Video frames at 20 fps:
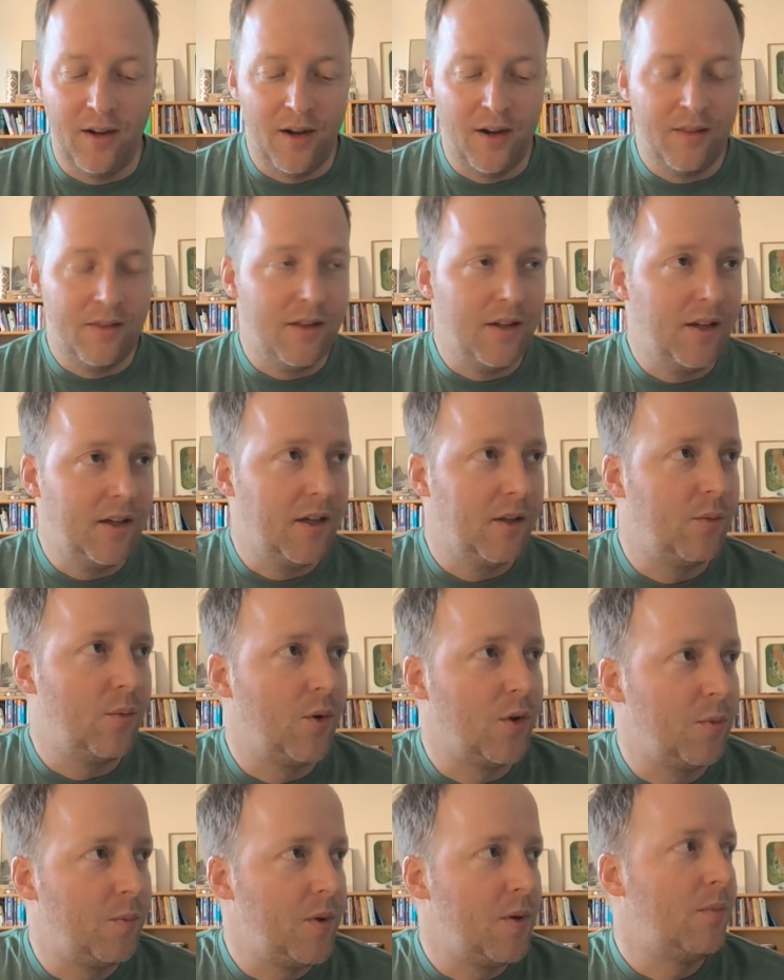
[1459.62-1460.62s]
think it
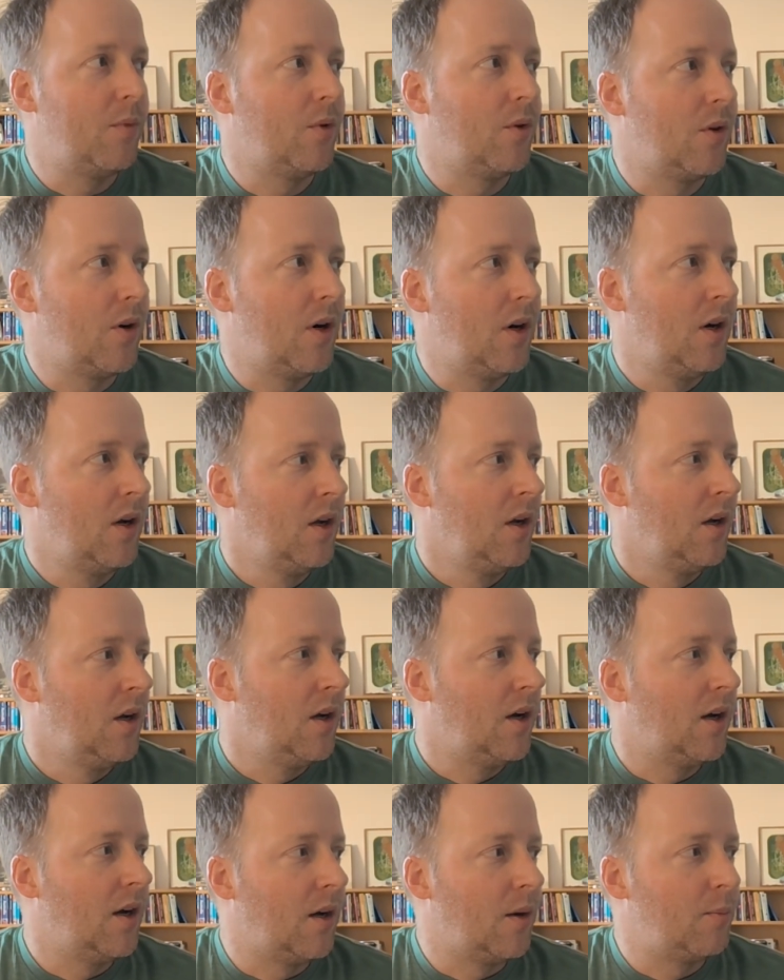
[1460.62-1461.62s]
would be more
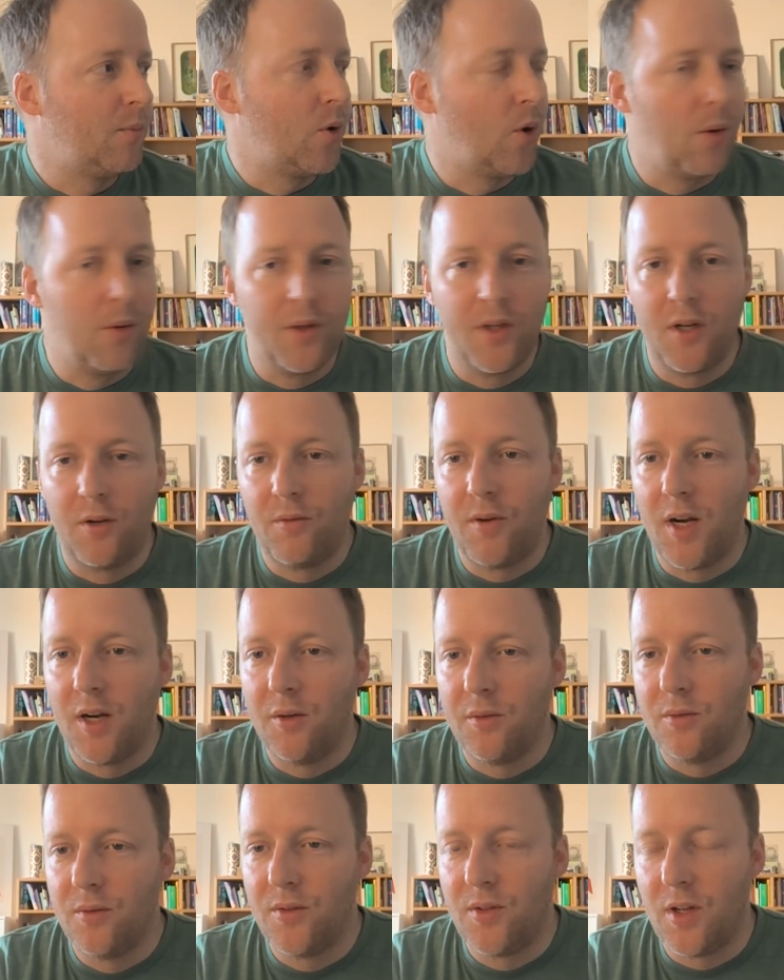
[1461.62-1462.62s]
probably
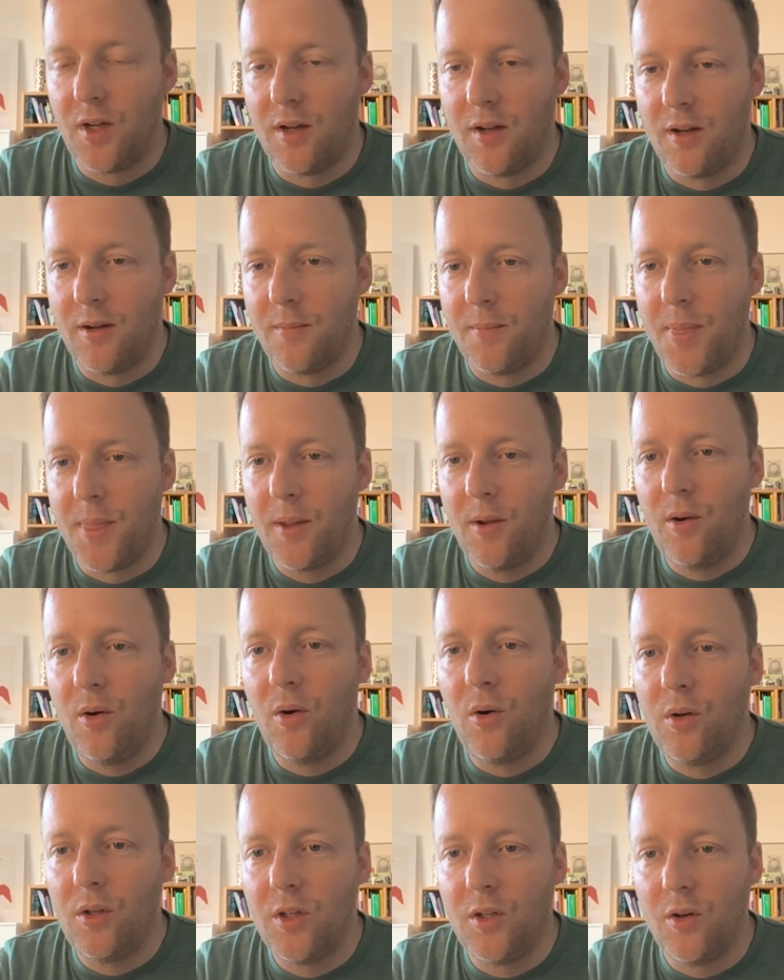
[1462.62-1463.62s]
around
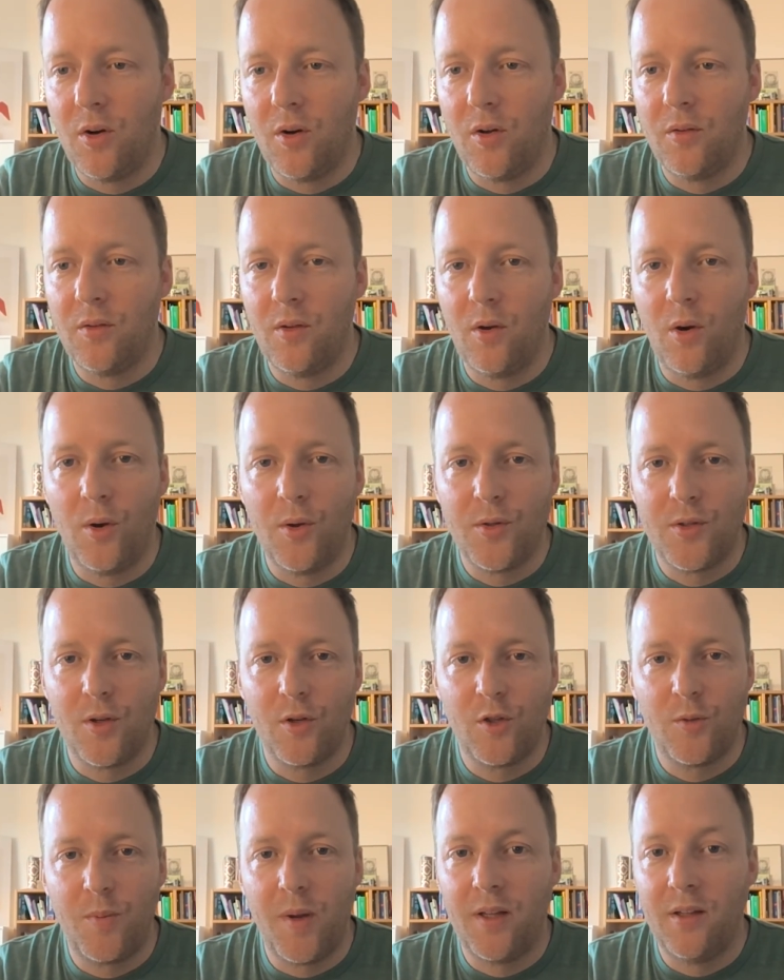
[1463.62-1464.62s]
early on, also
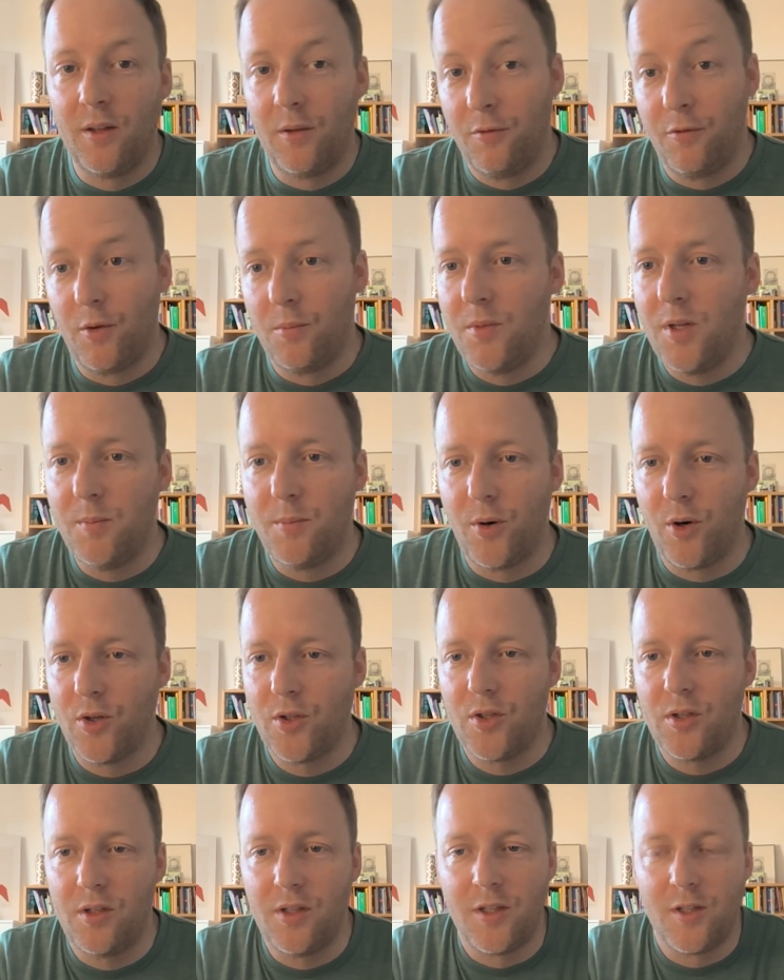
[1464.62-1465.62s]
spending
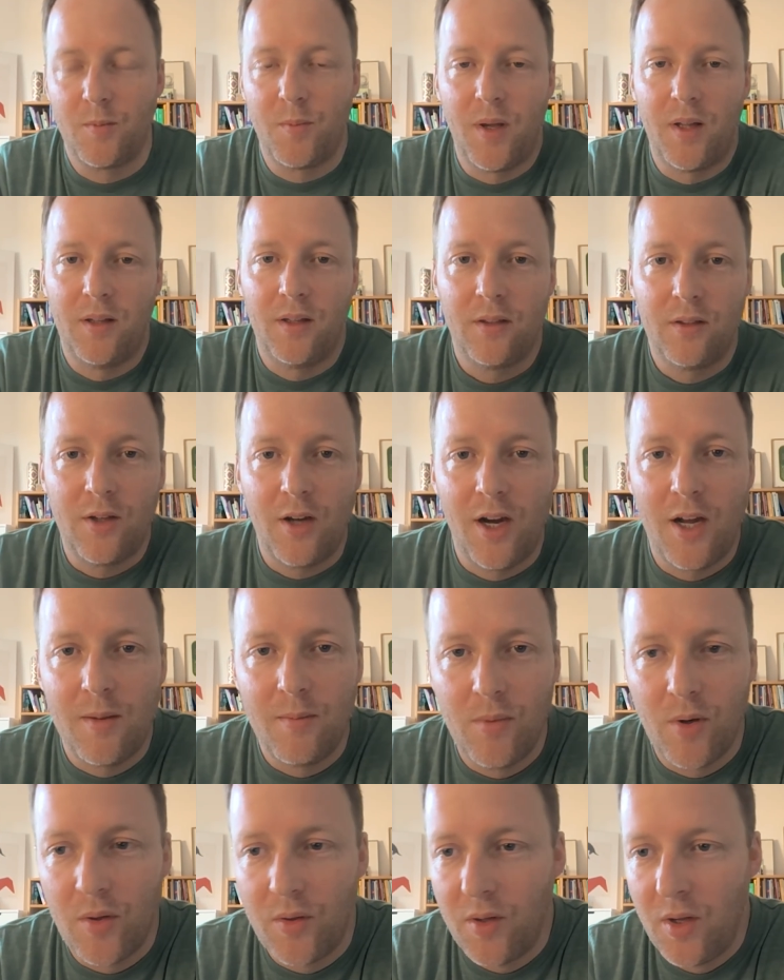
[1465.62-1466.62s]

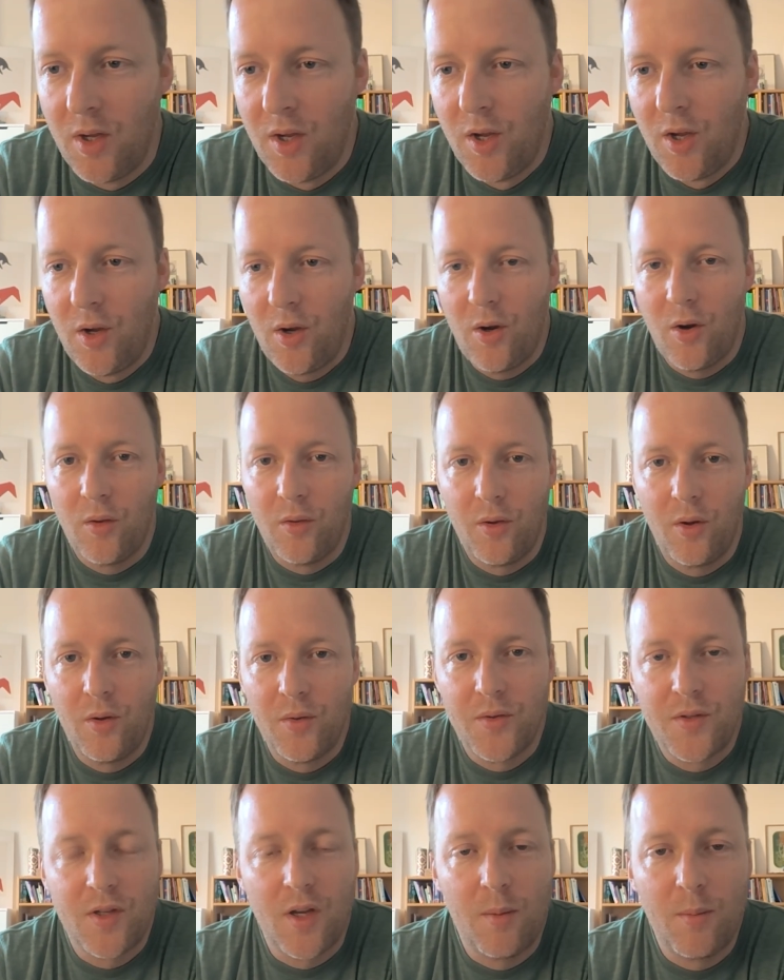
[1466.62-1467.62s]
time on
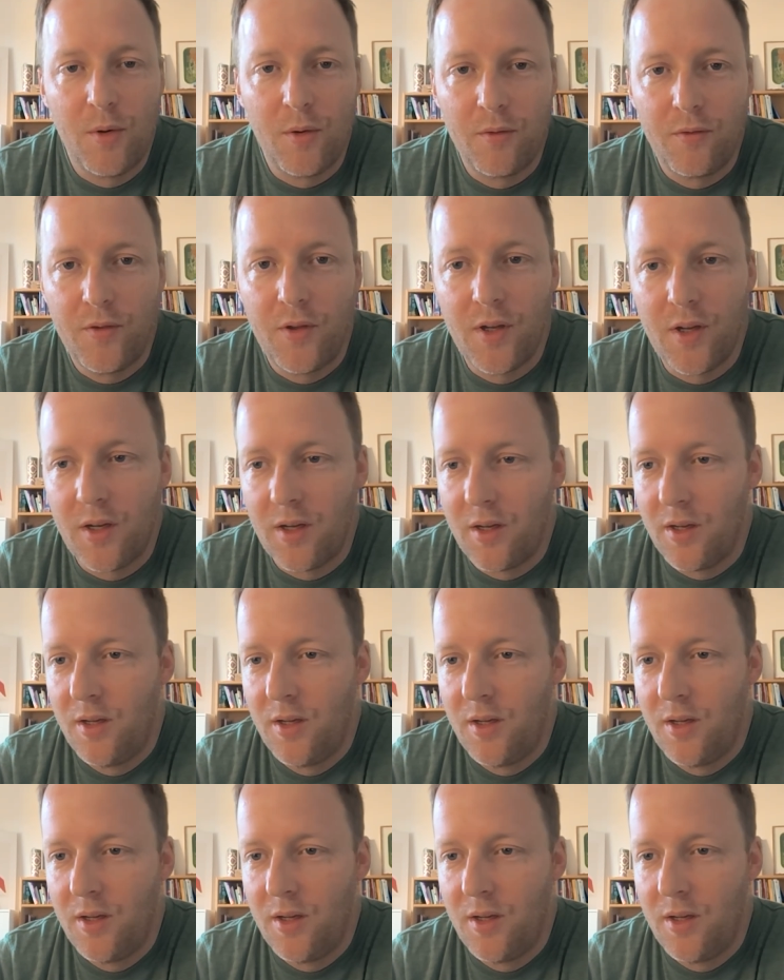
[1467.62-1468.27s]
some of the